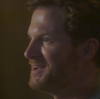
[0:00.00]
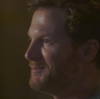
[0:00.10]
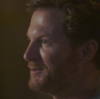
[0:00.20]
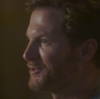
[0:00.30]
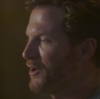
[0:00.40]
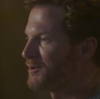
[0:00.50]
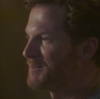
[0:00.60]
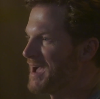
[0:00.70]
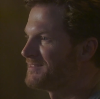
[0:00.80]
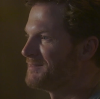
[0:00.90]
I mean, it was hard to
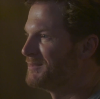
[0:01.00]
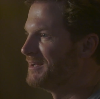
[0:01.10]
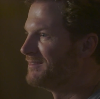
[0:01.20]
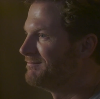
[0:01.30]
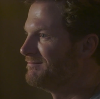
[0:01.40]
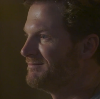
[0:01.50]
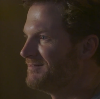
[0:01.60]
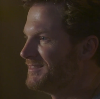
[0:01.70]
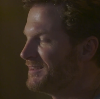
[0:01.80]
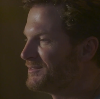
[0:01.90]
pass him, but
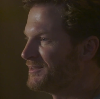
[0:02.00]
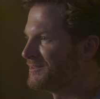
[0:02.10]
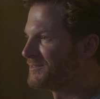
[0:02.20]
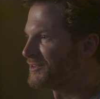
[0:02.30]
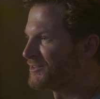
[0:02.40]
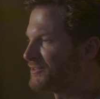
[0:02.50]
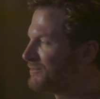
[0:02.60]
it just